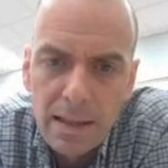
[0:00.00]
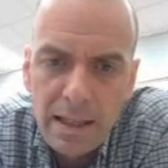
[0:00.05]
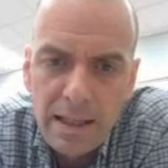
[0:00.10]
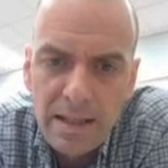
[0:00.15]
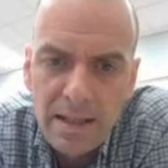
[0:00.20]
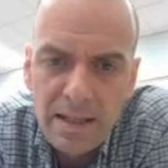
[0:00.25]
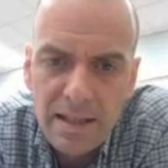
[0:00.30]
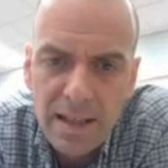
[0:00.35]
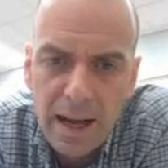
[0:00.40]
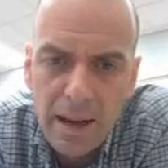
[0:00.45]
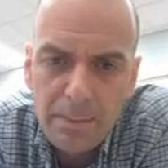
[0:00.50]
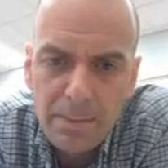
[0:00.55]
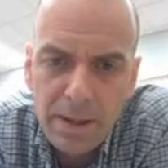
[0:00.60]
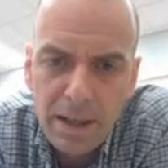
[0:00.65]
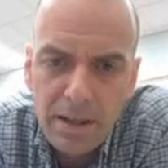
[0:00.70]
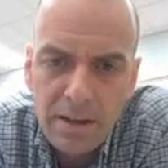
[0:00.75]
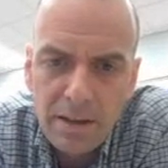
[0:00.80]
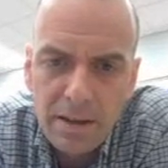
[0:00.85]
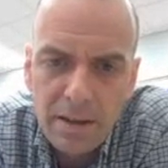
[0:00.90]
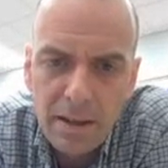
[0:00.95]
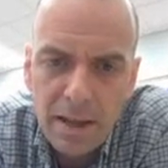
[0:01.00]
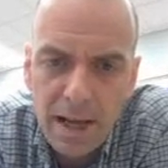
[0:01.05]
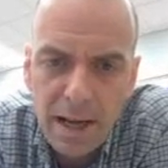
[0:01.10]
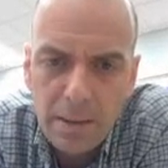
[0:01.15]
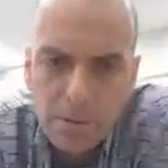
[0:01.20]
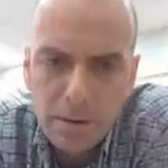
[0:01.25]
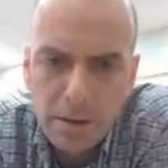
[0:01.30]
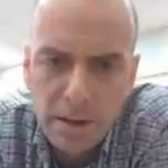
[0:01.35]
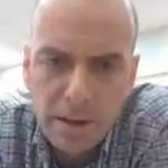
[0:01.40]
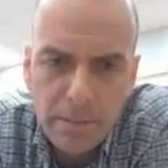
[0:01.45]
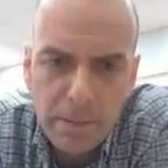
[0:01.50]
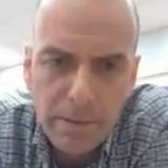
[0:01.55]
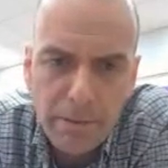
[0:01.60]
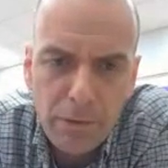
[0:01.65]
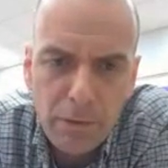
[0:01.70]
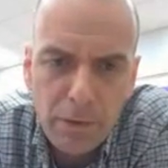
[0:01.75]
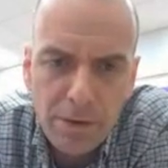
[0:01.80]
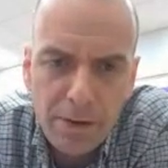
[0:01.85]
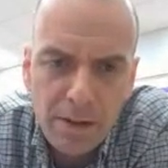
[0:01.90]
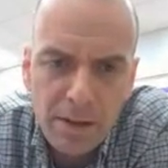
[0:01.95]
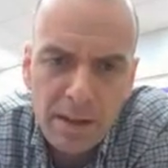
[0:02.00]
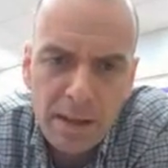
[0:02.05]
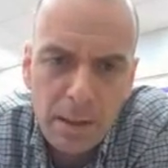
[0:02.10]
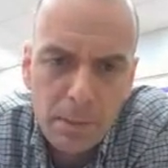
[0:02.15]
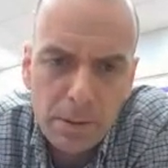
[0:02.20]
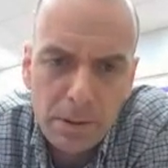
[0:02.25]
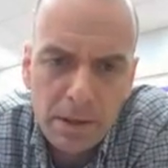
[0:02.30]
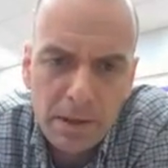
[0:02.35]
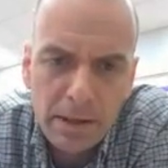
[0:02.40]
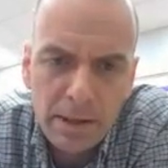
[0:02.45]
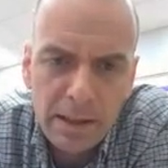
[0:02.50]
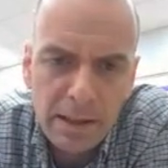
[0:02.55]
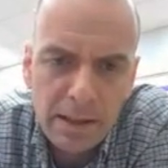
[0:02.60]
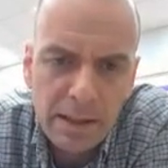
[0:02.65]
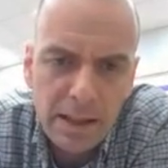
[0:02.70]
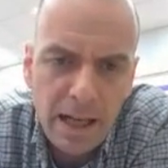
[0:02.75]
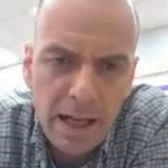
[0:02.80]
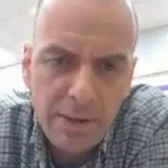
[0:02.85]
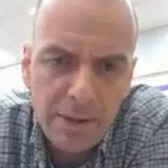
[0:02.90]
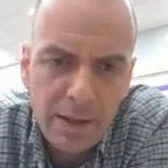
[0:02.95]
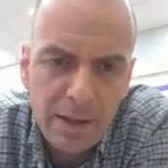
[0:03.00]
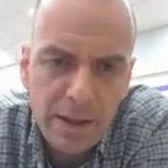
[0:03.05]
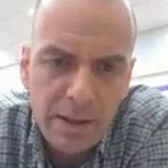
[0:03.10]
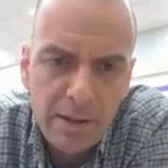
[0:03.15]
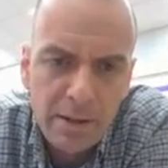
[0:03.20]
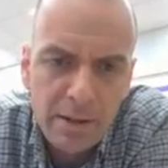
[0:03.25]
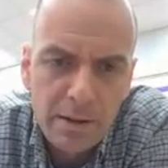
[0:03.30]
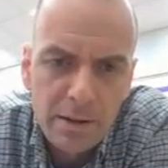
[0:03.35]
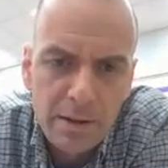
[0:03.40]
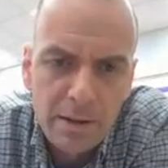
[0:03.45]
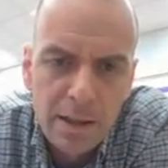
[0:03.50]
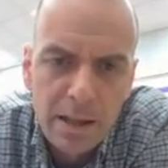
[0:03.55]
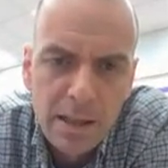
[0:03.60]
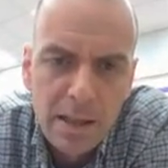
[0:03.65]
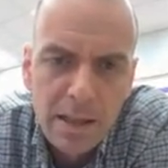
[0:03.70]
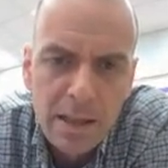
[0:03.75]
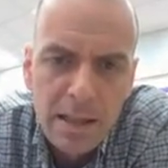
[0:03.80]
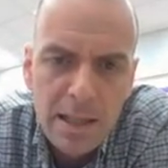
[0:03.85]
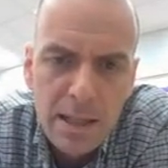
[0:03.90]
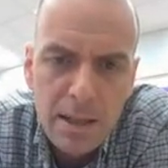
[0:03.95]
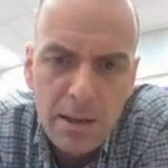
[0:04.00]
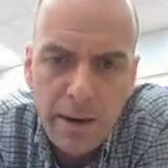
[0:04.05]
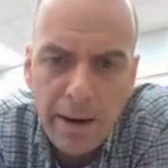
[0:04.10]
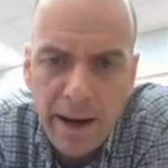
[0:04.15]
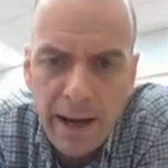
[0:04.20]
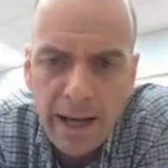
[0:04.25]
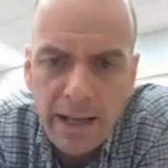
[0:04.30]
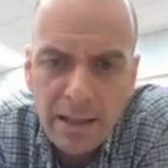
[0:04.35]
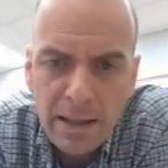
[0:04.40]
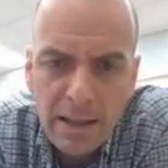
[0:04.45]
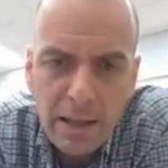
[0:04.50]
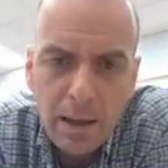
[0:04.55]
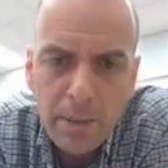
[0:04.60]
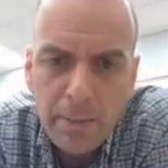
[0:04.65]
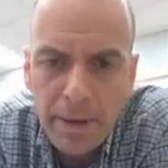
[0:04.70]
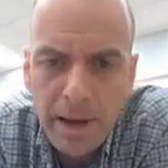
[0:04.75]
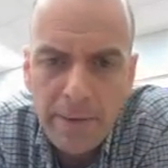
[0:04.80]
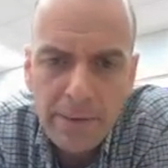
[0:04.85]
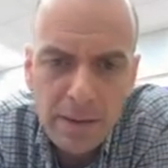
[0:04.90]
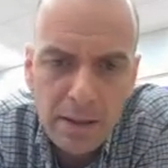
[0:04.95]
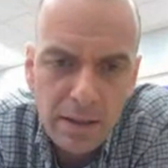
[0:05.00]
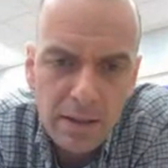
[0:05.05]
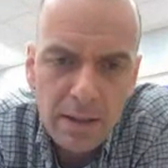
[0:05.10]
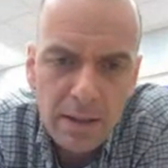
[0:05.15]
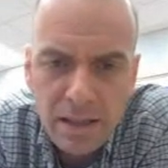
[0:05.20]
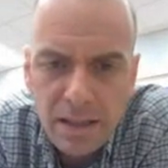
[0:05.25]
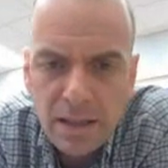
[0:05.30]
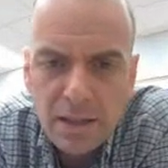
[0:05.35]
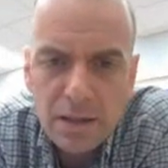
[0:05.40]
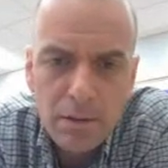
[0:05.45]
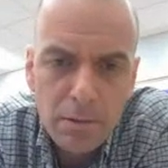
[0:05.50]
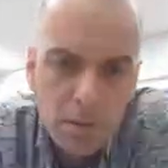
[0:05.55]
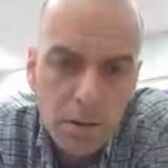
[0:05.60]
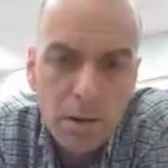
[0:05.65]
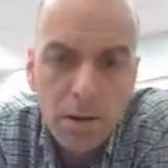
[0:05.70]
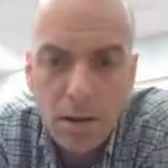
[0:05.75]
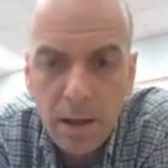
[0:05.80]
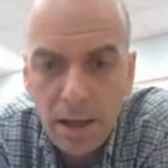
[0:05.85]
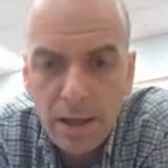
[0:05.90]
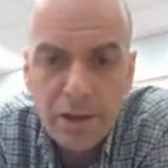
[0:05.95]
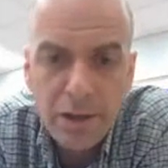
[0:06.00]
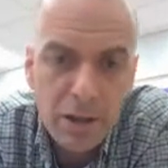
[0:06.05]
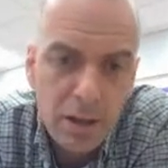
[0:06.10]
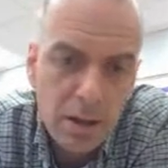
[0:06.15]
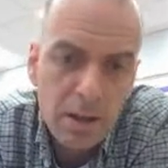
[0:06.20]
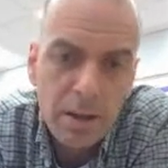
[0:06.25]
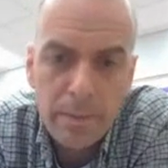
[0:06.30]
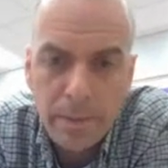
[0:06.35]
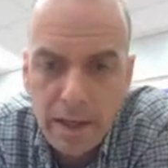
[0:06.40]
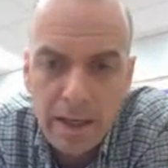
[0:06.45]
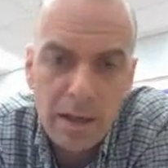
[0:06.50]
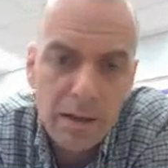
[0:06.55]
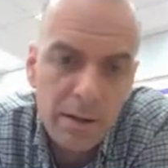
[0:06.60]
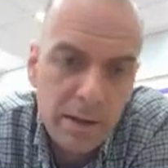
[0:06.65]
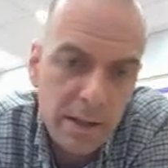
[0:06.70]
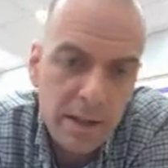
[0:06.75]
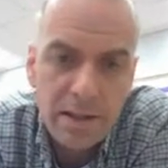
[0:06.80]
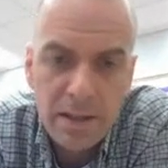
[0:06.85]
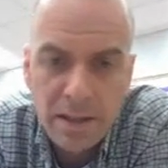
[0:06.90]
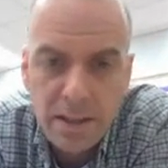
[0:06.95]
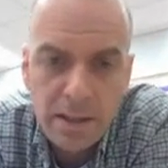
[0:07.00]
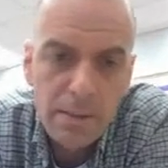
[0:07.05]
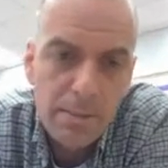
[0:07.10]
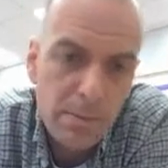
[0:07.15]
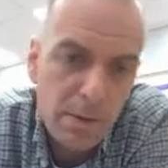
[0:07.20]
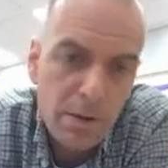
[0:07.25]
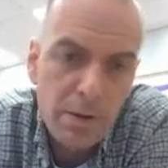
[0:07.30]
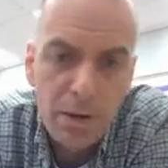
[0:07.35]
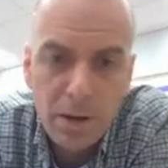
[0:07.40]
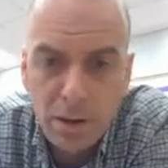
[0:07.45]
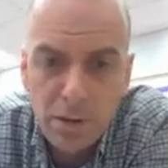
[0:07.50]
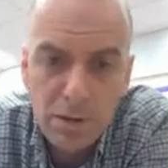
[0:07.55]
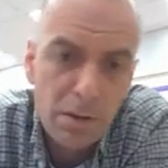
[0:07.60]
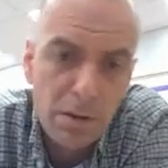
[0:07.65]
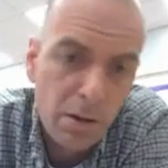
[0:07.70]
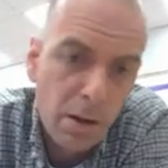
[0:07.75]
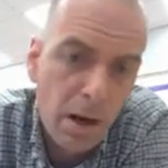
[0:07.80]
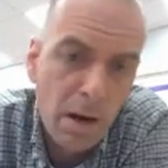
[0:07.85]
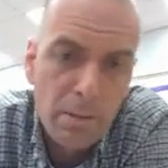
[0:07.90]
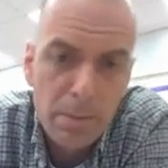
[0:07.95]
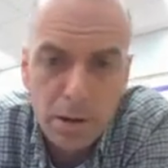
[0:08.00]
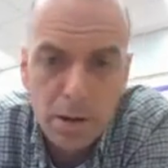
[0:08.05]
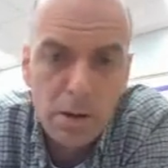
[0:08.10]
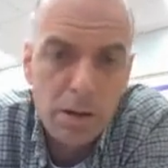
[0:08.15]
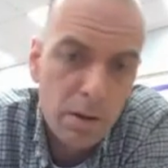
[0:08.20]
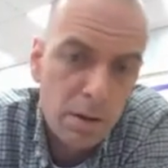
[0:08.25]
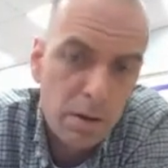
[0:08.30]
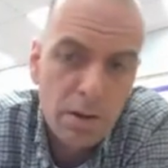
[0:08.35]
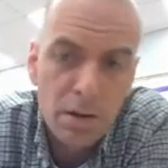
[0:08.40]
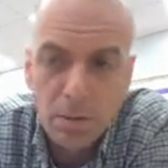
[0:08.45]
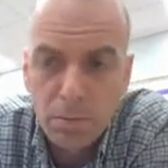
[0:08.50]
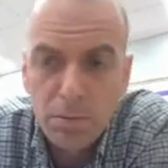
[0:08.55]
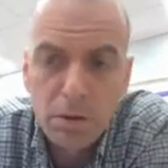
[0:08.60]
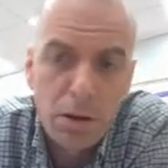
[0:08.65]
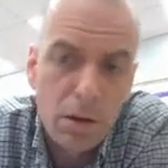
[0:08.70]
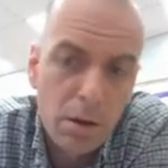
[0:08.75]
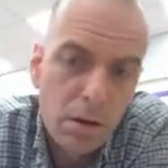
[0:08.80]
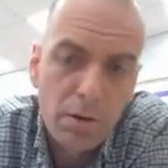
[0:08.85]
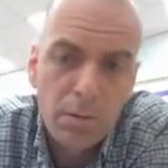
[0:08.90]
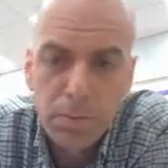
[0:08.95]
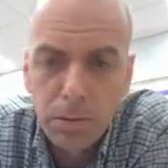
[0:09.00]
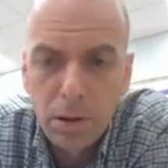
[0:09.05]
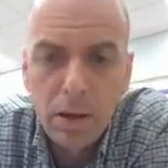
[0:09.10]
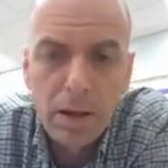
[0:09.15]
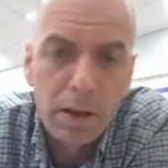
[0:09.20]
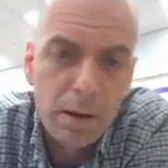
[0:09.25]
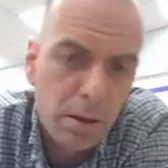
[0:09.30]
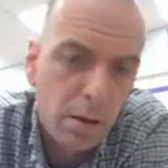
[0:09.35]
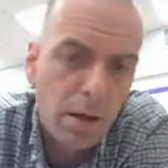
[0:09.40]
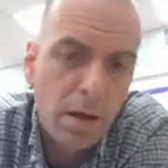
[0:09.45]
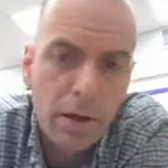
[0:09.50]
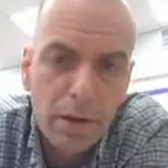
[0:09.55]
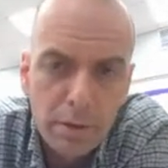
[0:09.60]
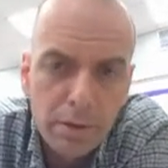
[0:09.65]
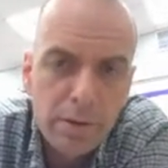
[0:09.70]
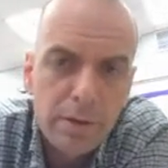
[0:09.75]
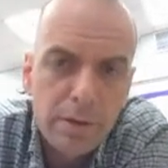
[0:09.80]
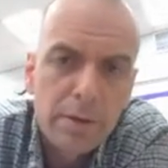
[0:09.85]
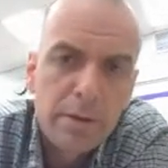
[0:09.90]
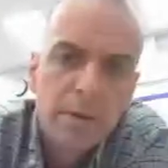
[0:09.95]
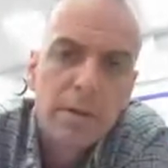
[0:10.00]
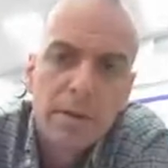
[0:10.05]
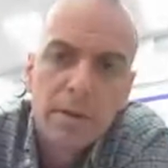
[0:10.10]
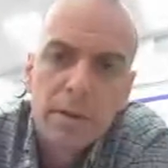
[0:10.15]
He stomped out of the library before the librarian got there. So I ended up having to listen to her lecture about how kids seem to think the library is some kind of playground.